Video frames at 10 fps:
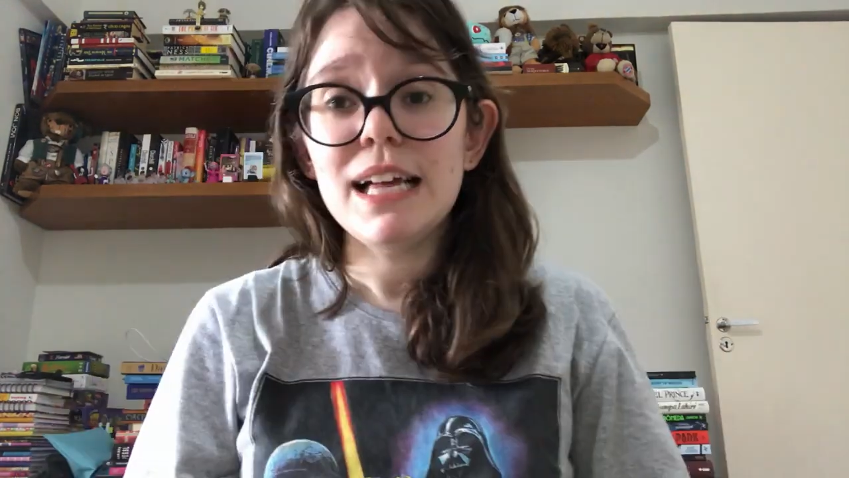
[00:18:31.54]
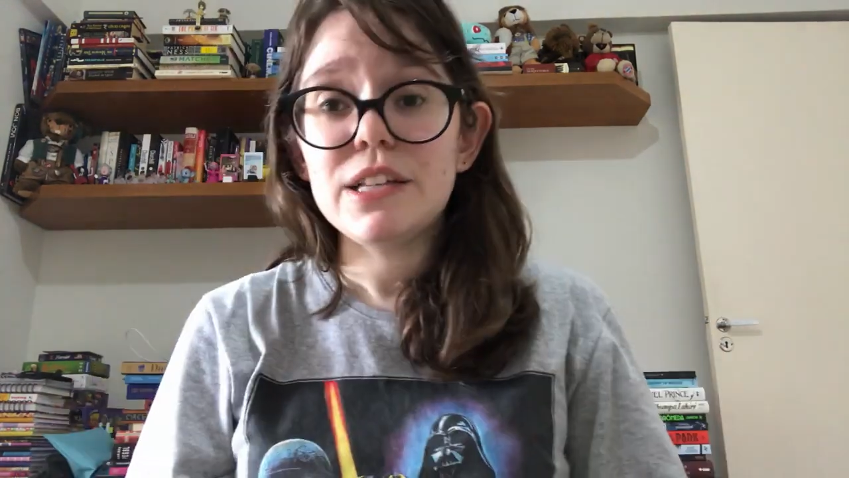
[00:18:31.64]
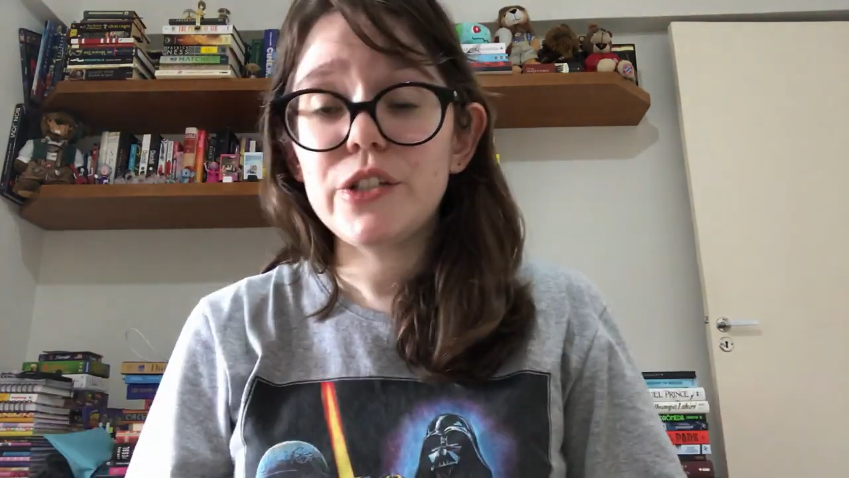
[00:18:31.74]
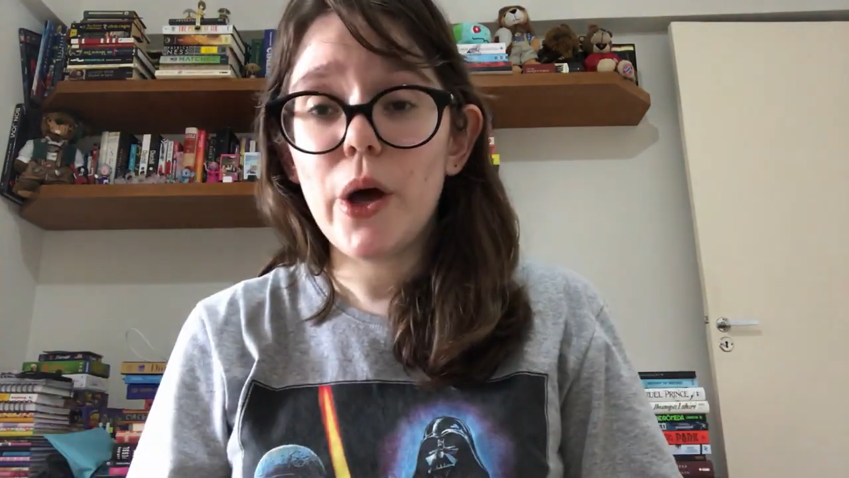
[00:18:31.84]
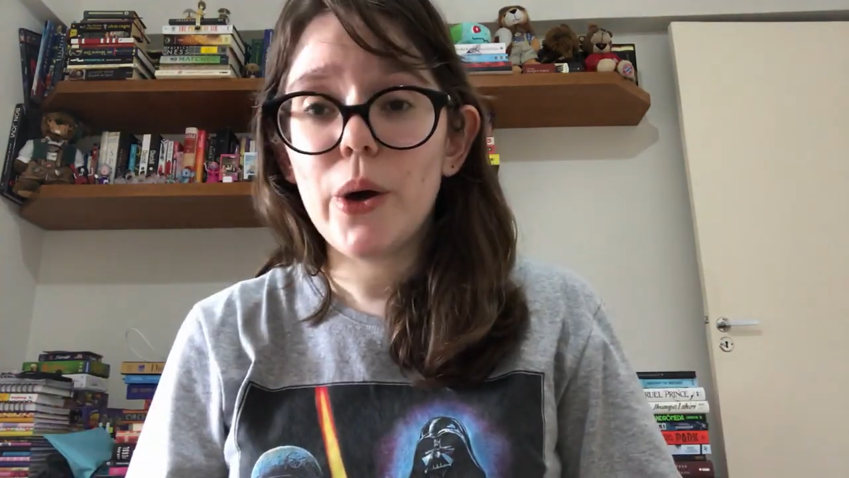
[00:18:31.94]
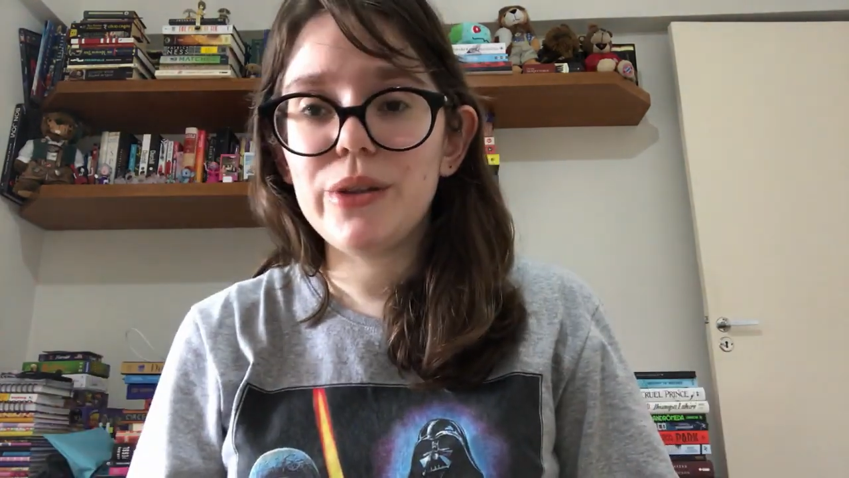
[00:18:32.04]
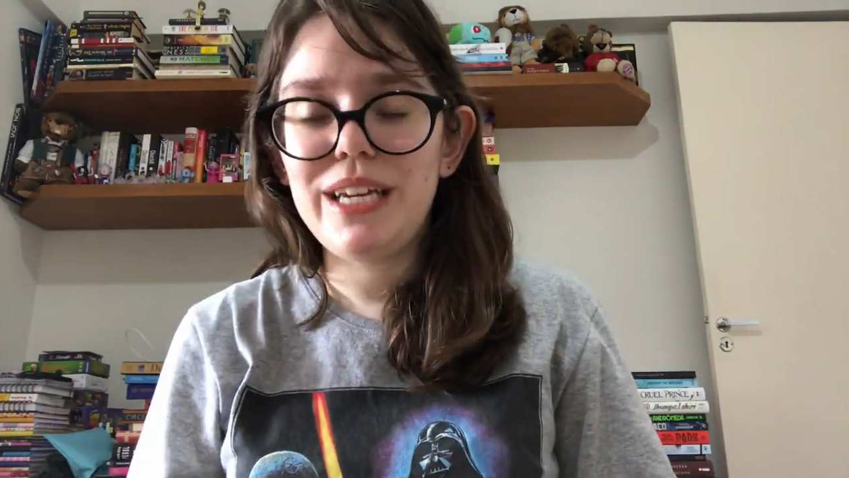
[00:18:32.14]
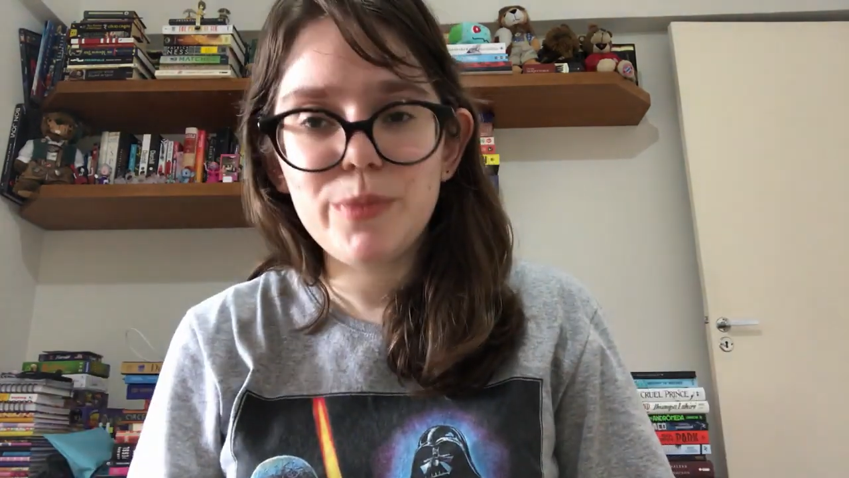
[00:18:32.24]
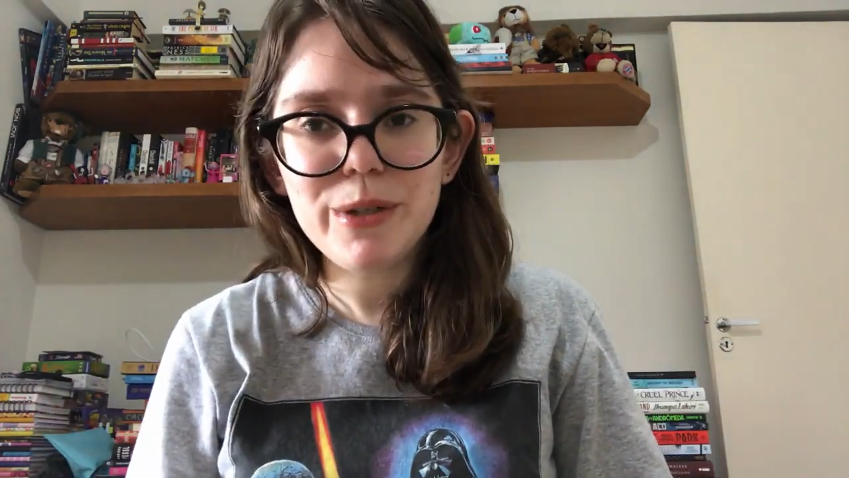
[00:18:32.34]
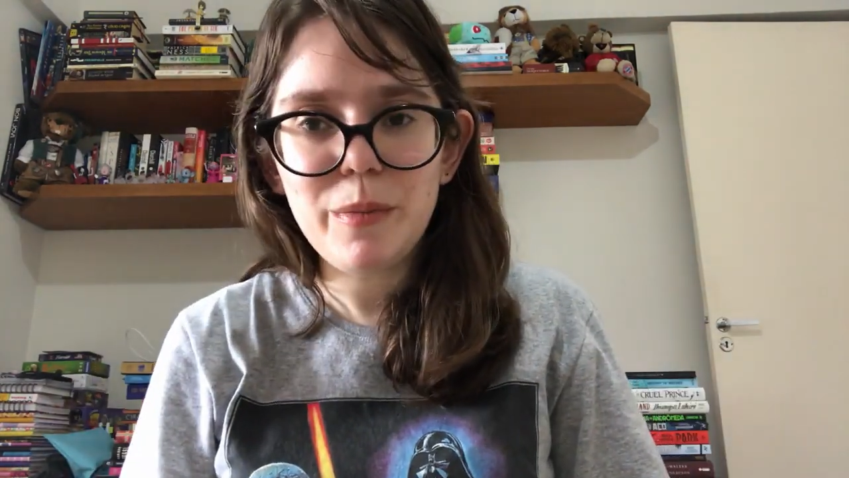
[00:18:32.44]
So
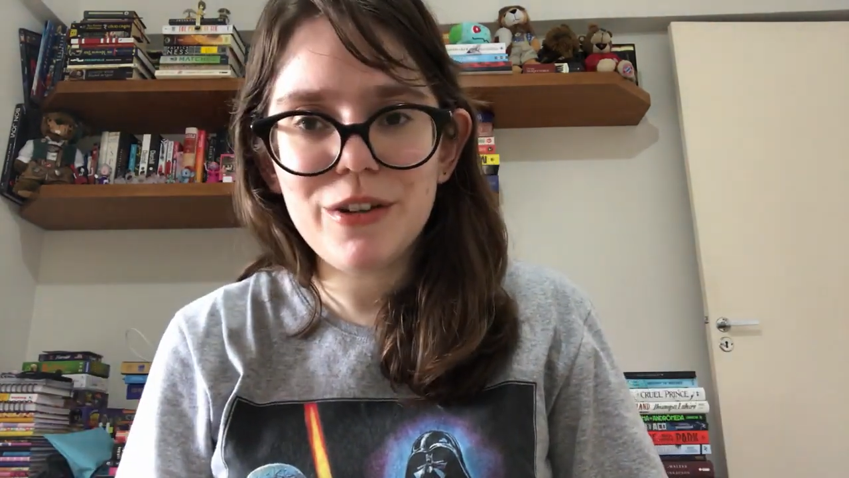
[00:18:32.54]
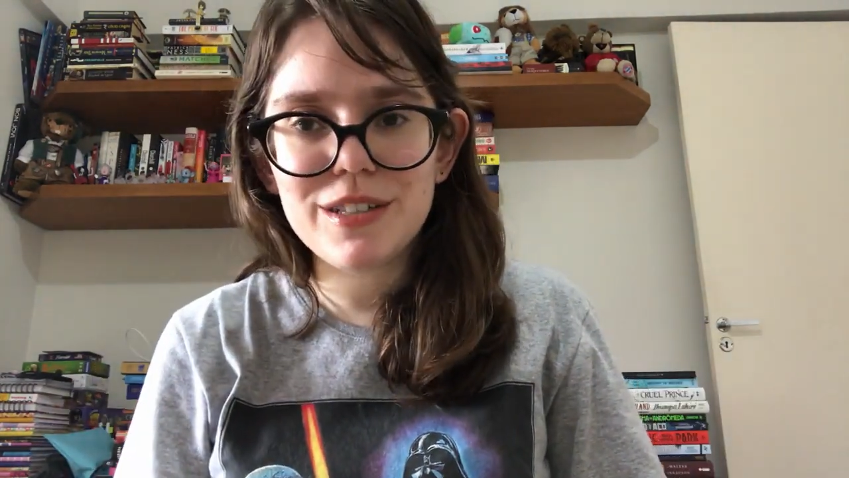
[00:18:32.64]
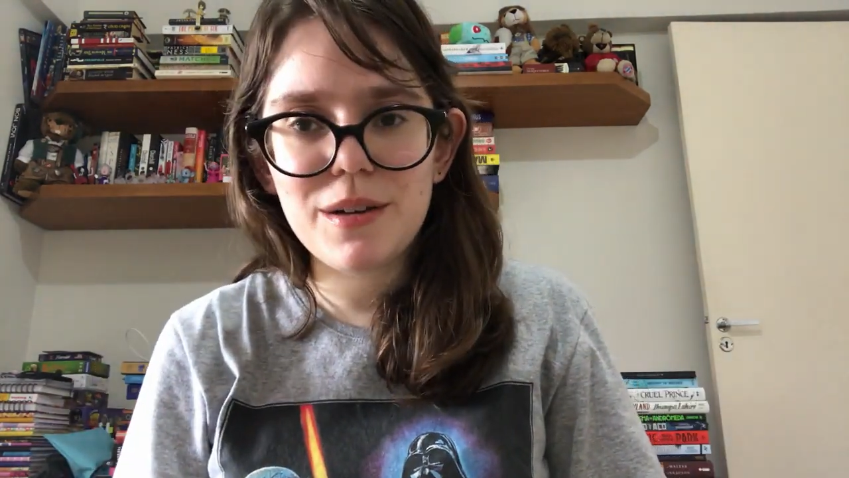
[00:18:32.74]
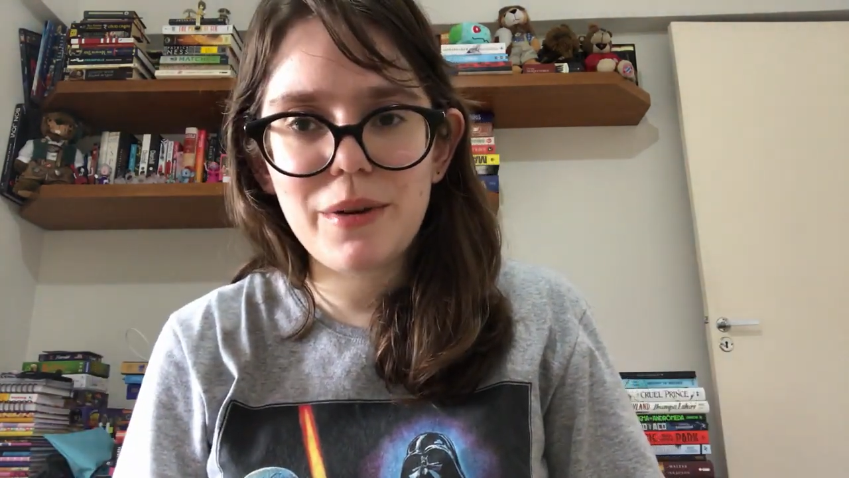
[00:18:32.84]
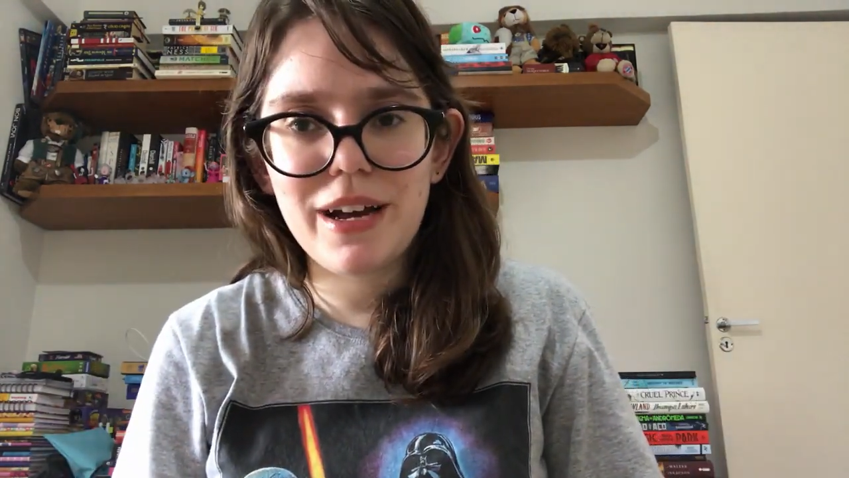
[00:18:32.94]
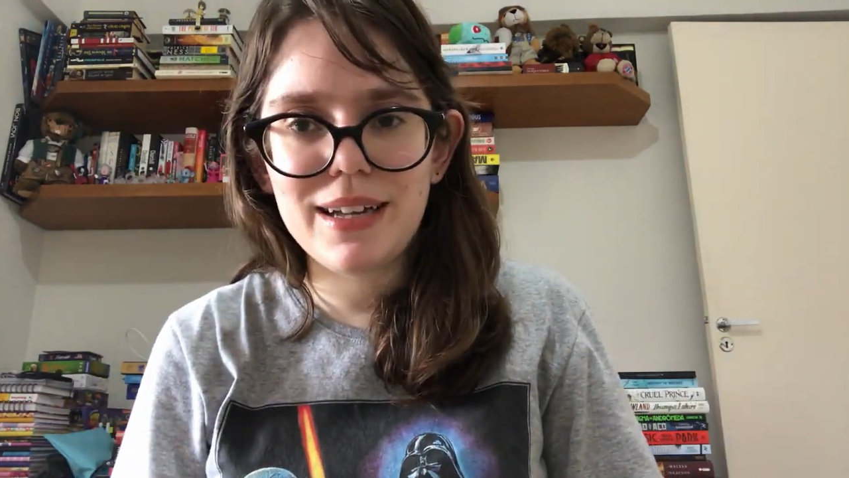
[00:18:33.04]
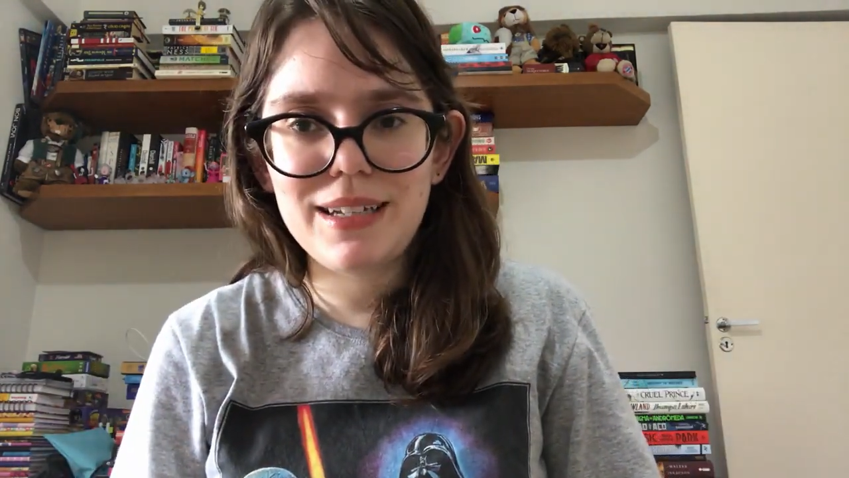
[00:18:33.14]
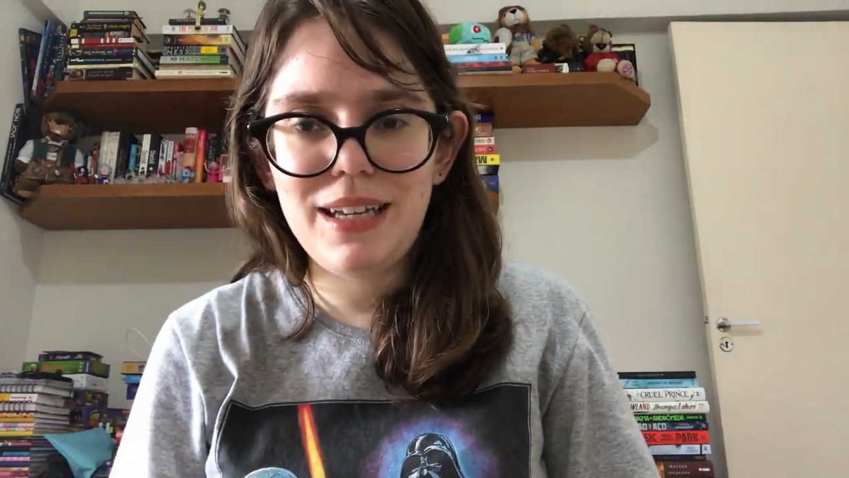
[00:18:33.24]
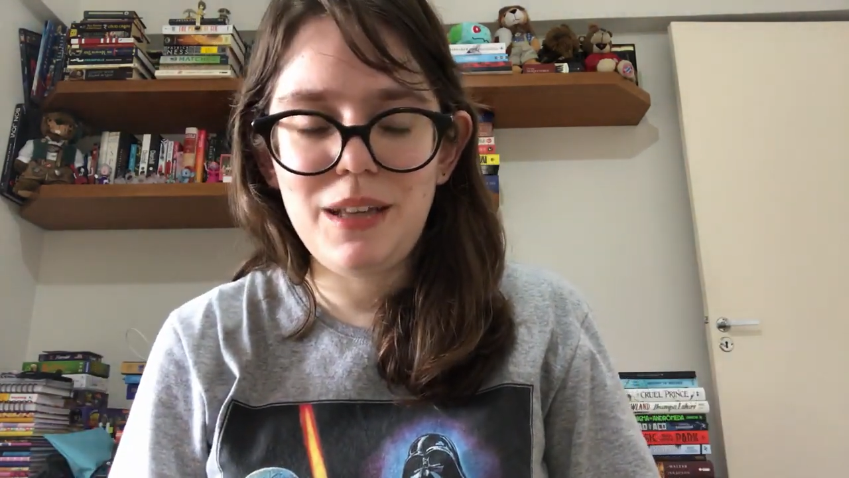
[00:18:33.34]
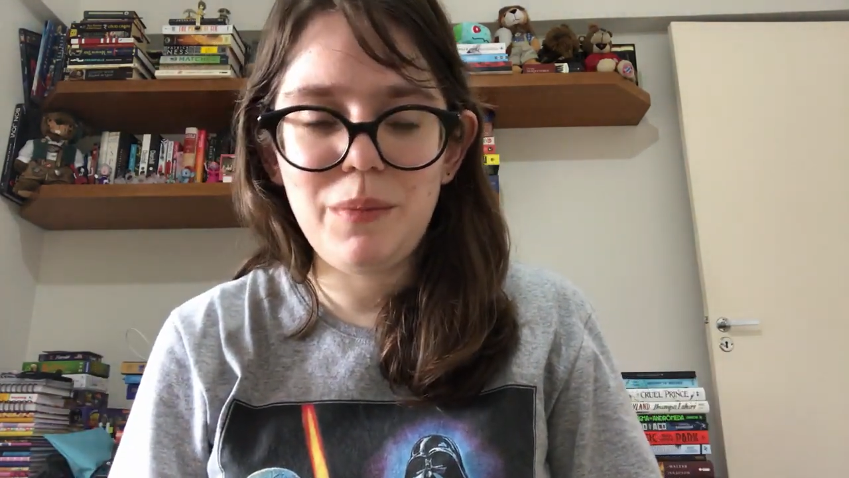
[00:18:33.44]
these were the books I read
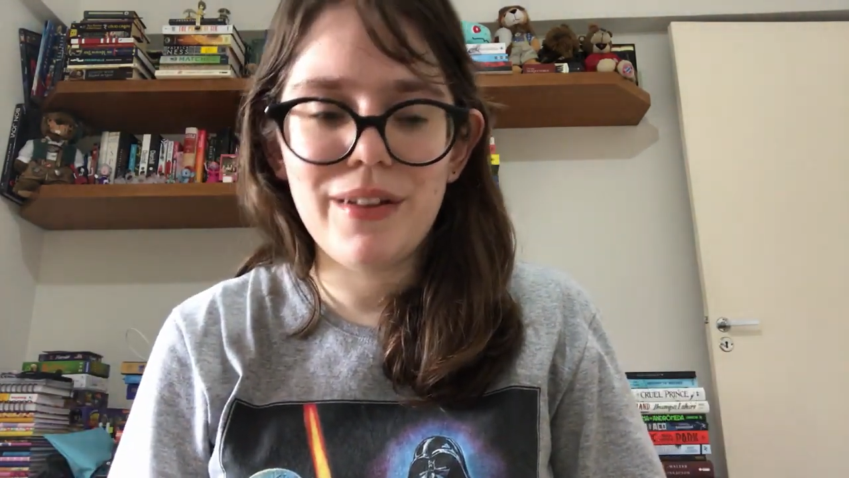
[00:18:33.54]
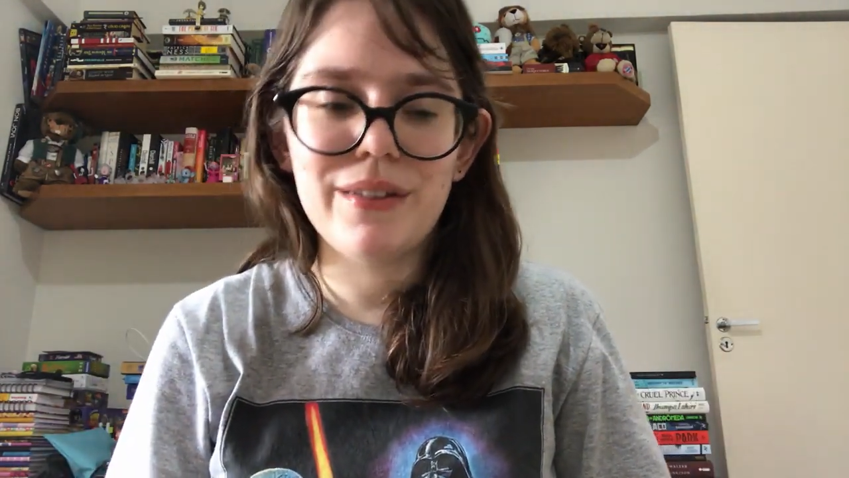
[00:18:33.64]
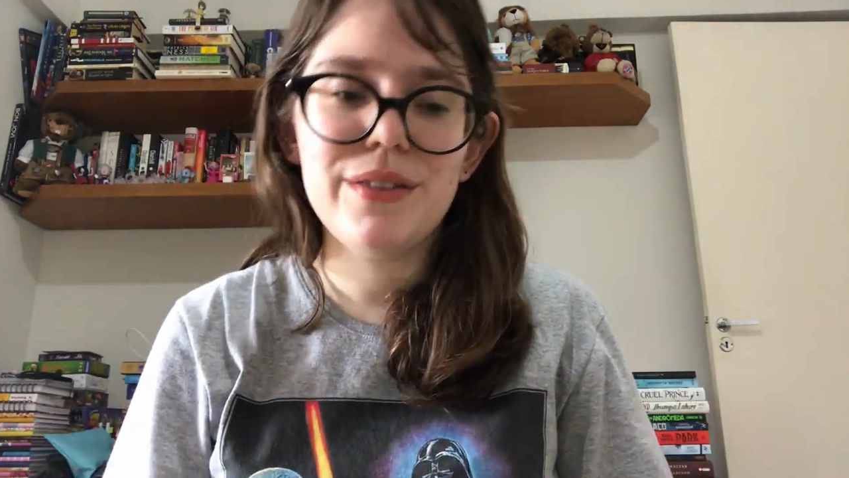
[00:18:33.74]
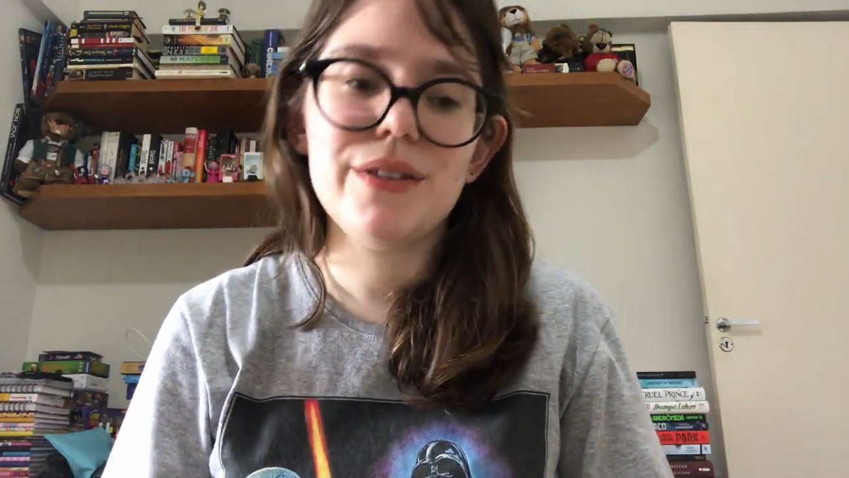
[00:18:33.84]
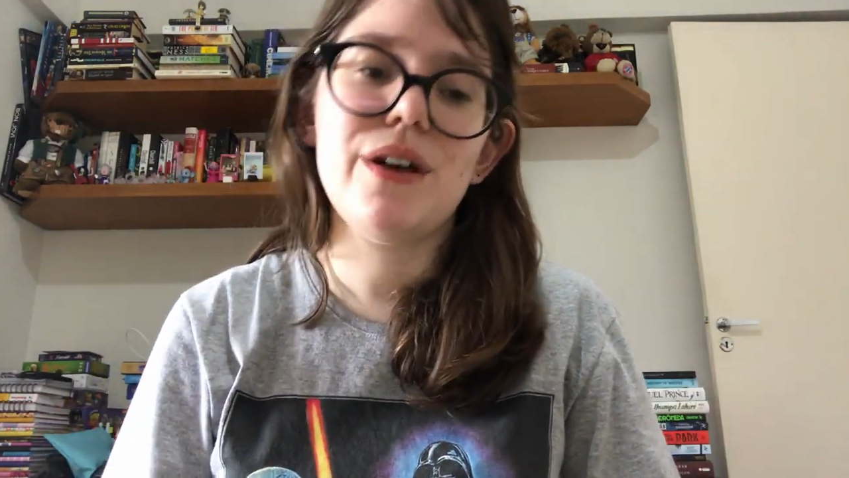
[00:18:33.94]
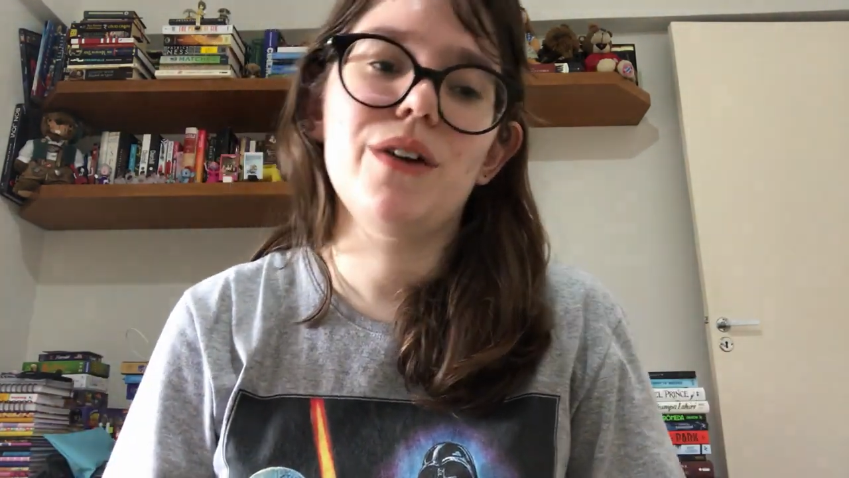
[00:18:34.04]
in the months